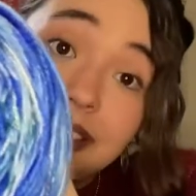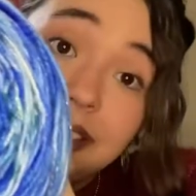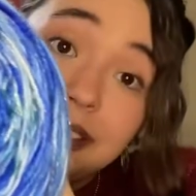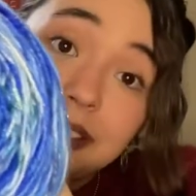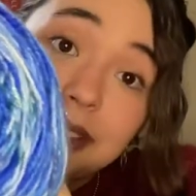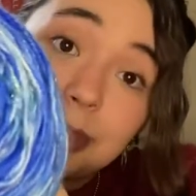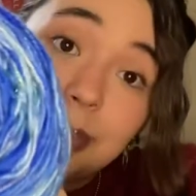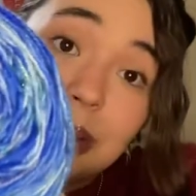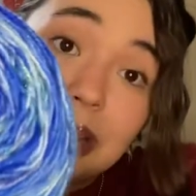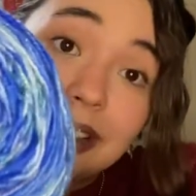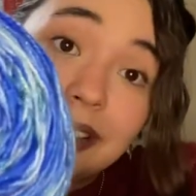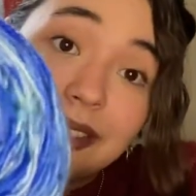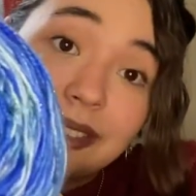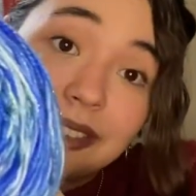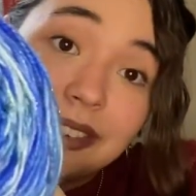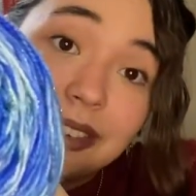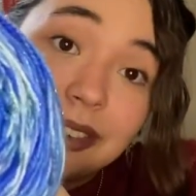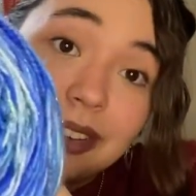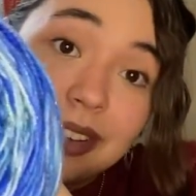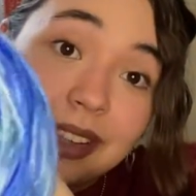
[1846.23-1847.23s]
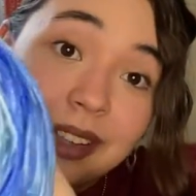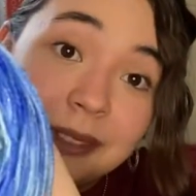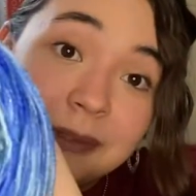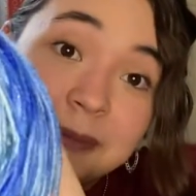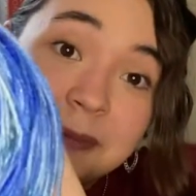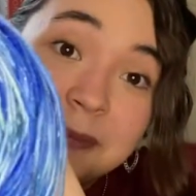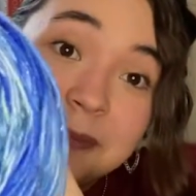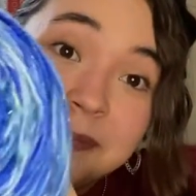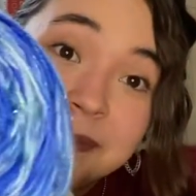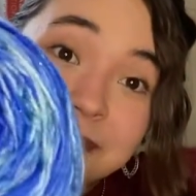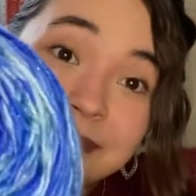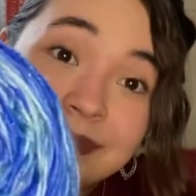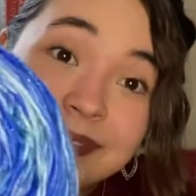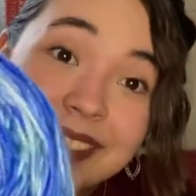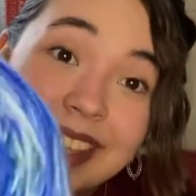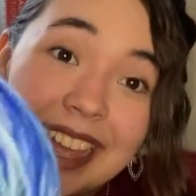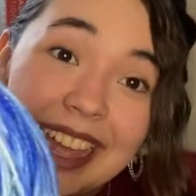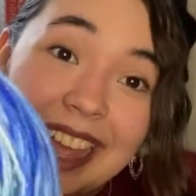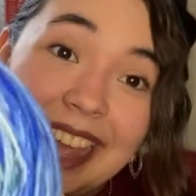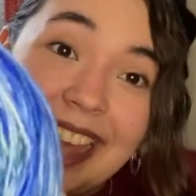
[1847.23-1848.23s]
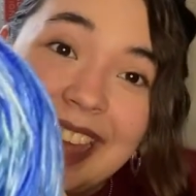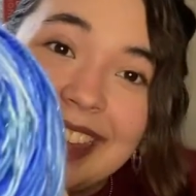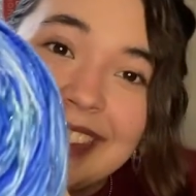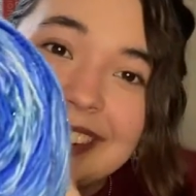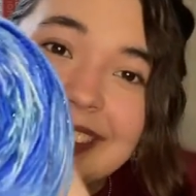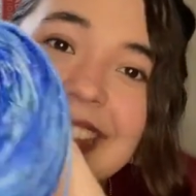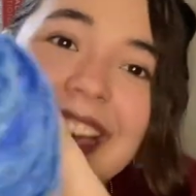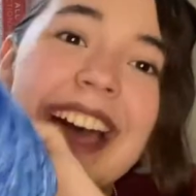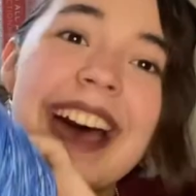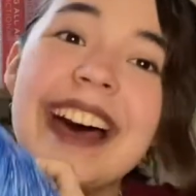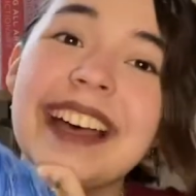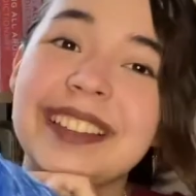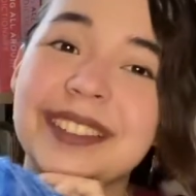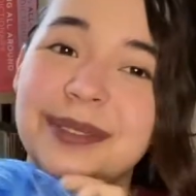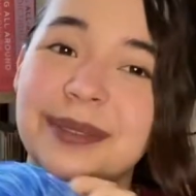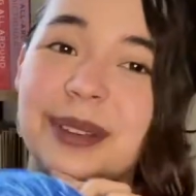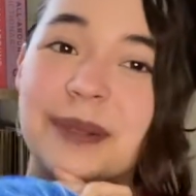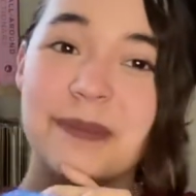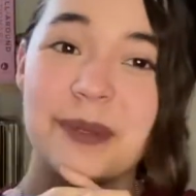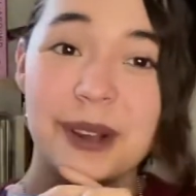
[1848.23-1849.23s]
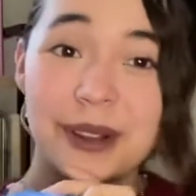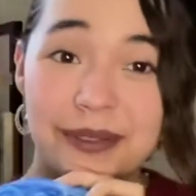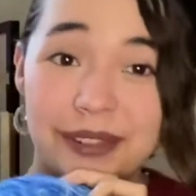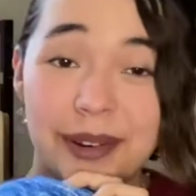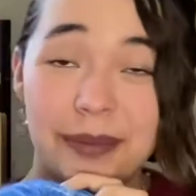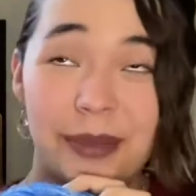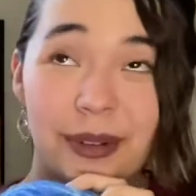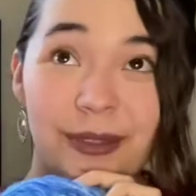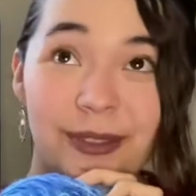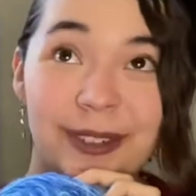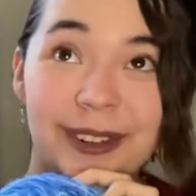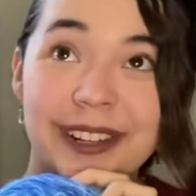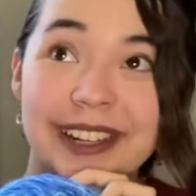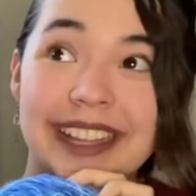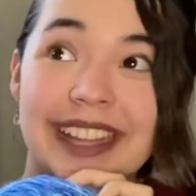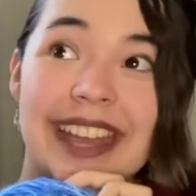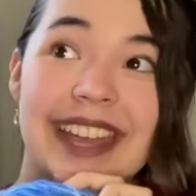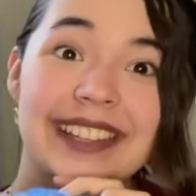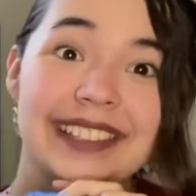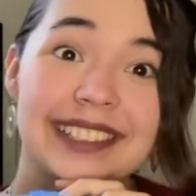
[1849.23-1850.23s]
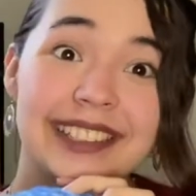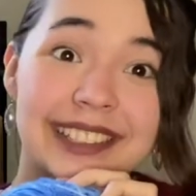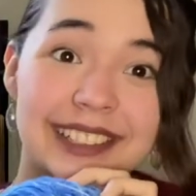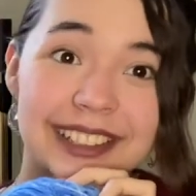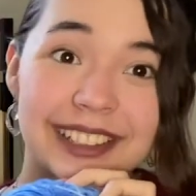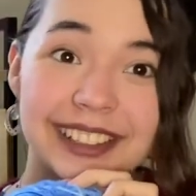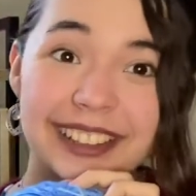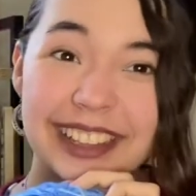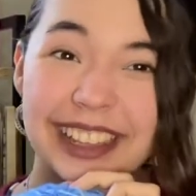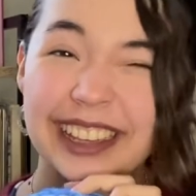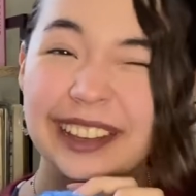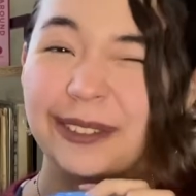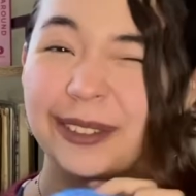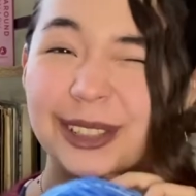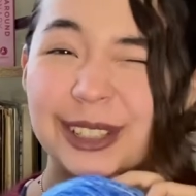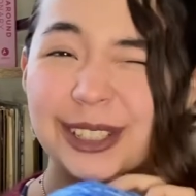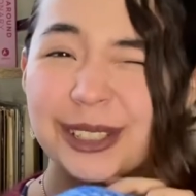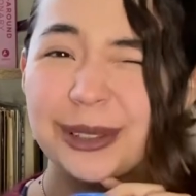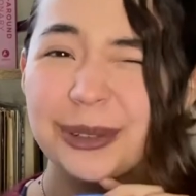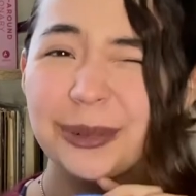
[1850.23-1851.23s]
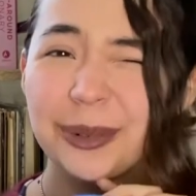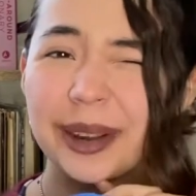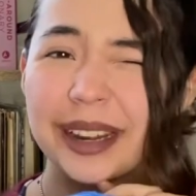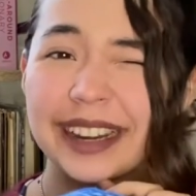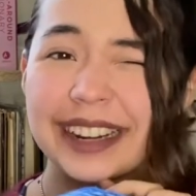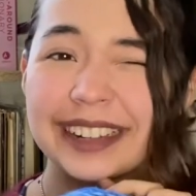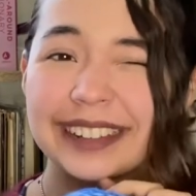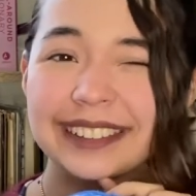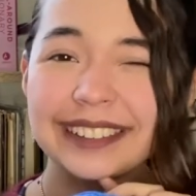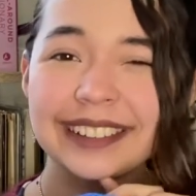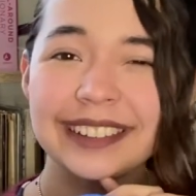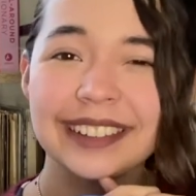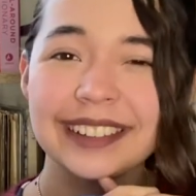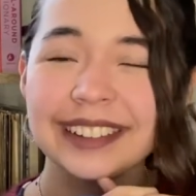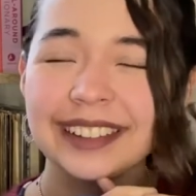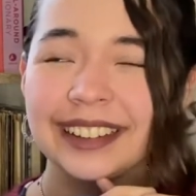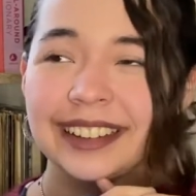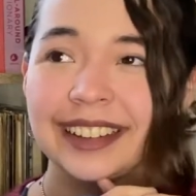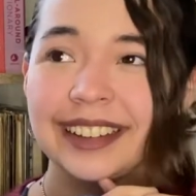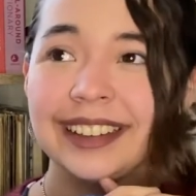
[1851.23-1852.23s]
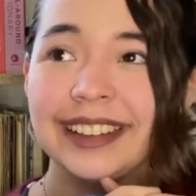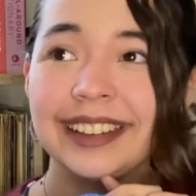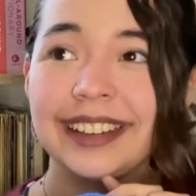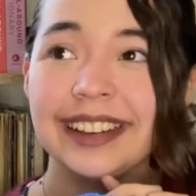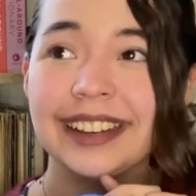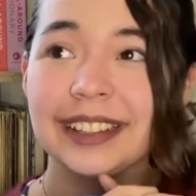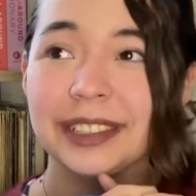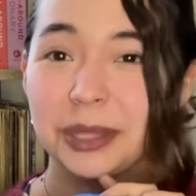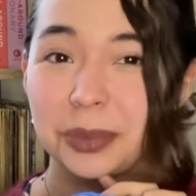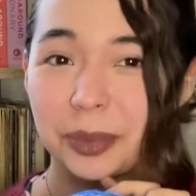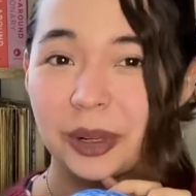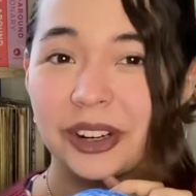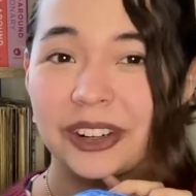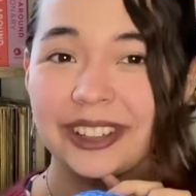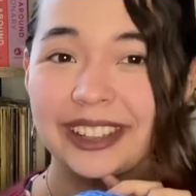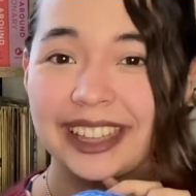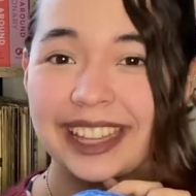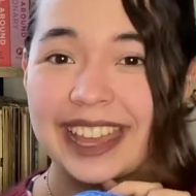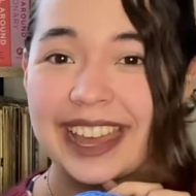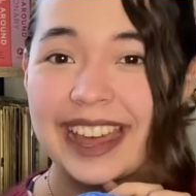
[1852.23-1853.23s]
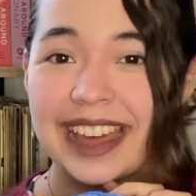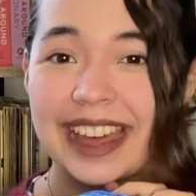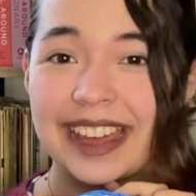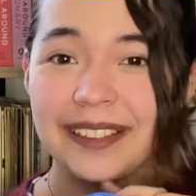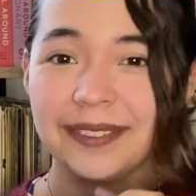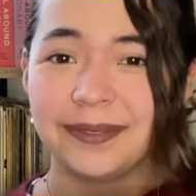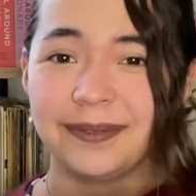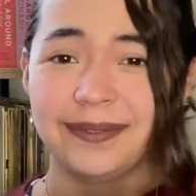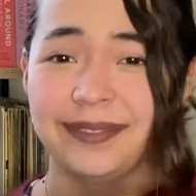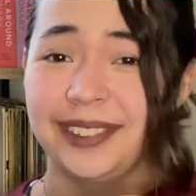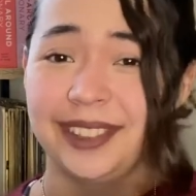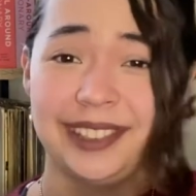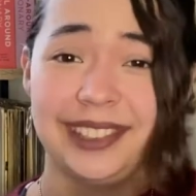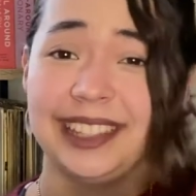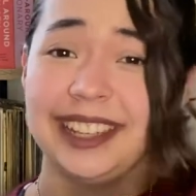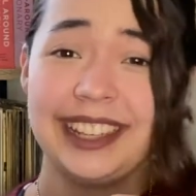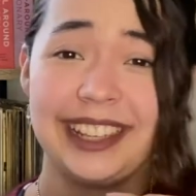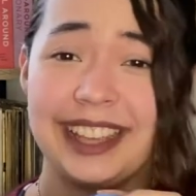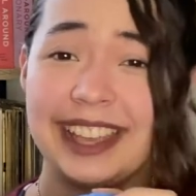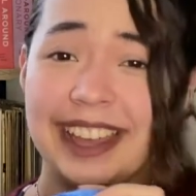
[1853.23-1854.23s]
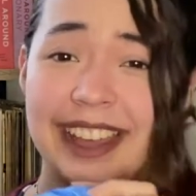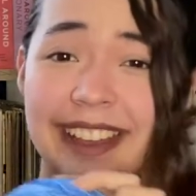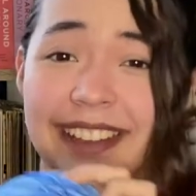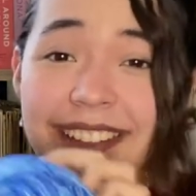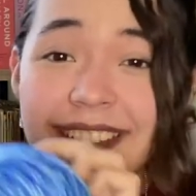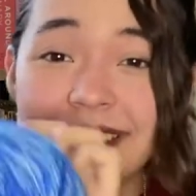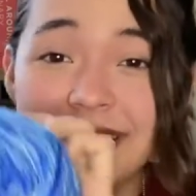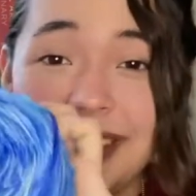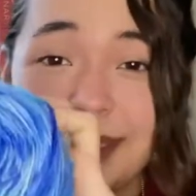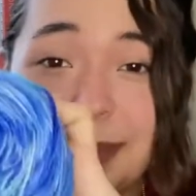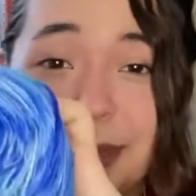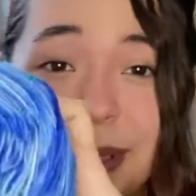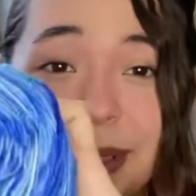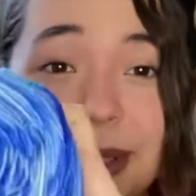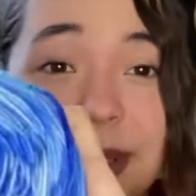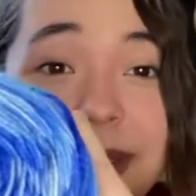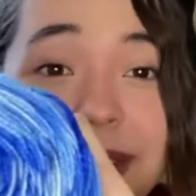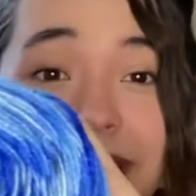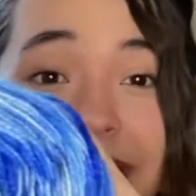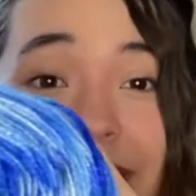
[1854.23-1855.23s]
sparkle to it I had asked my boyfriend before I cast this on, like, would you wear a sparkly hat? He's like, yeah, absolutely.